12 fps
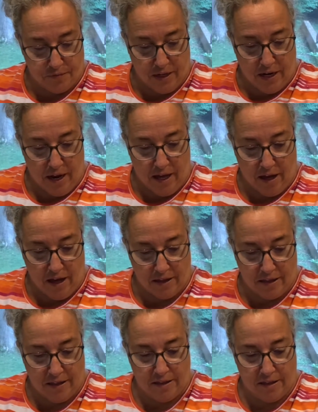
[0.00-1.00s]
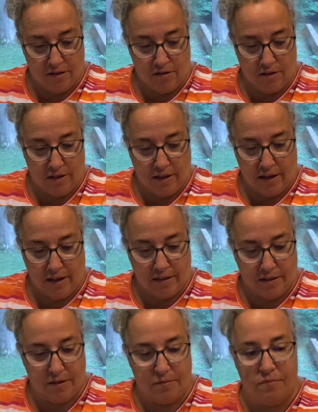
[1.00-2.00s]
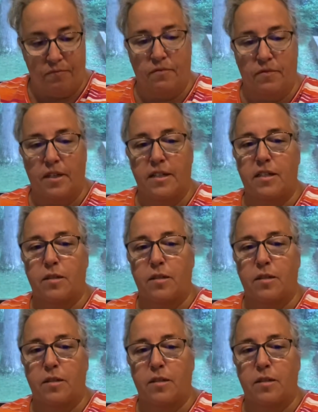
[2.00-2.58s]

and I got these little things. This is